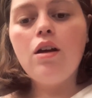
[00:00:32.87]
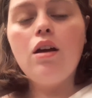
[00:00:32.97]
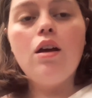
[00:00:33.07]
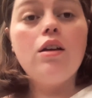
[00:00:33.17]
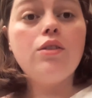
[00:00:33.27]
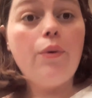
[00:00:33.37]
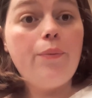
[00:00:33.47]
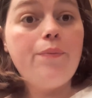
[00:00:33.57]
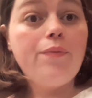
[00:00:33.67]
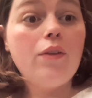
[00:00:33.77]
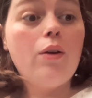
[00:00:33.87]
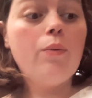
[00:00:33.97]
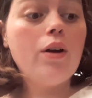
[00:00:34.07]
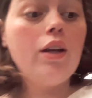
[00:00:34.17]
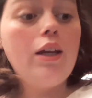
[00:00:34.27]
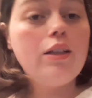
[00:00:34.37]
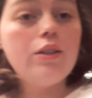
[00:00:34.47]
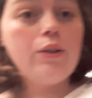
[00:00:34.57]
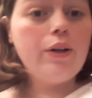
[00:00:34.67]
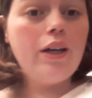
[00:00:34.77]
So we're gonna get to
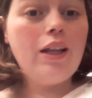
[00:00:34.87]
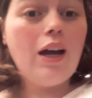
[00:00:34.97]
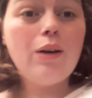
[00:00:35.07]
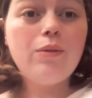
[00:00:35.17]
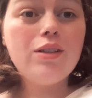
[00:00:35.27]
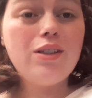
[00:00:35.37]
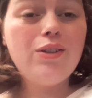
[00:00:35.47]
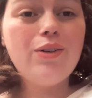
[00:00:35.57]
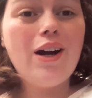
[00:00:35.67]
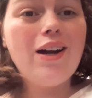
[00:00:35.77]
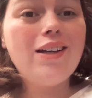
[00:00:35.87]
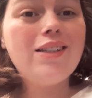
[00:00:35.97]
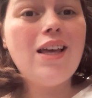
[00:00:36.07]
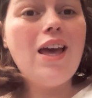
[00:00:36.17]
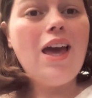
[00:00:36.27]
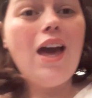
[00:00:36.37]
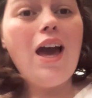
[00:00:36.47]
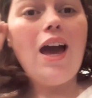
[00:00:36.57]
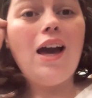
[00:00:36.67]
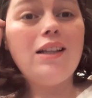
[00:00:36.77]
it, and I will see you guys
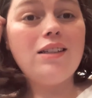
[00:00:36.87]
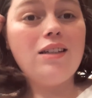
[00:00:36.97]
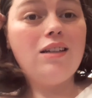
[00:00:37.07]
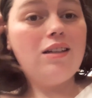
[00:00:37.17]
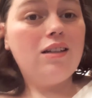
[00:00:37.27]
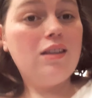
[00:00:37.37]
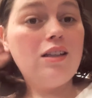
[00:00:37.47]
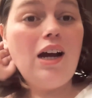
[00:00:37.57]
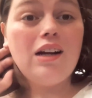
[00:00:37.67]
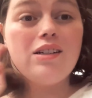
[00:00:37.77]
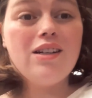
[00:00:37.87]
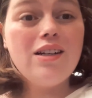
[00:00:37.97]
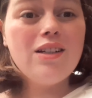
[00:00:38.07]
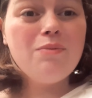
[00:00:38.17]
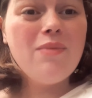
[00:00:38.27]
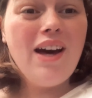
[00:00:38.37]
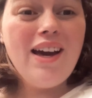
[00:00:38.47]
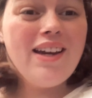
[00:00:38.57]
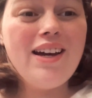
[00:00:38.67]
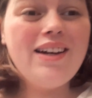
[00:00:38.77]
at the doctor's. Bye,
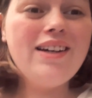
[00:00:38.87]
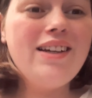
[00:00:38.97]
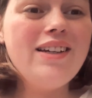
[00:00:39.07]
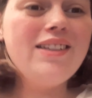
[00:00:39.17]
guys.